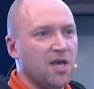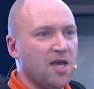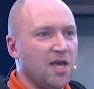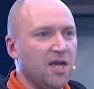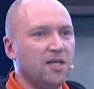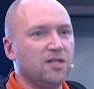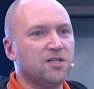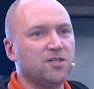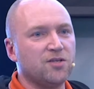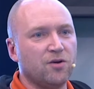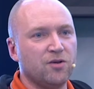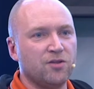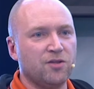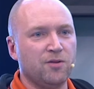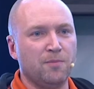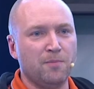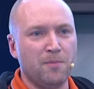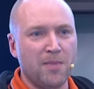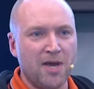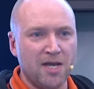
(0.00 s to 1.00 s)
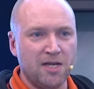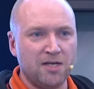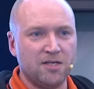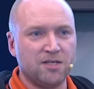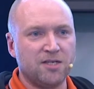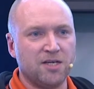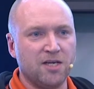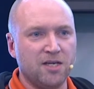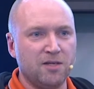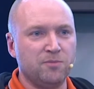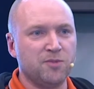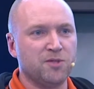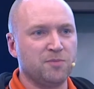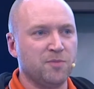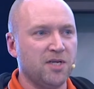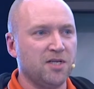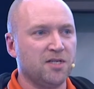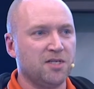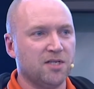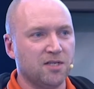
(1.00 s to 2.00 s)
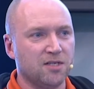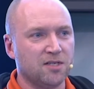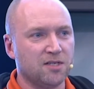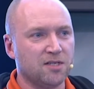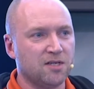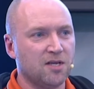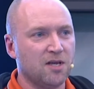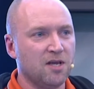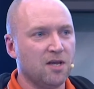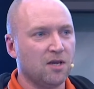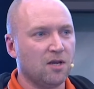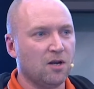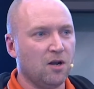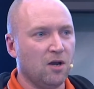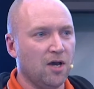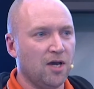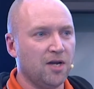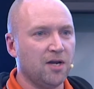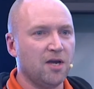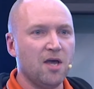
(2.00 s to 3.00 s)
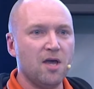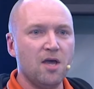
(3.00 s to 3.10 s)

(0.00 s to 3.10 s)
inside the main Teams meetings client.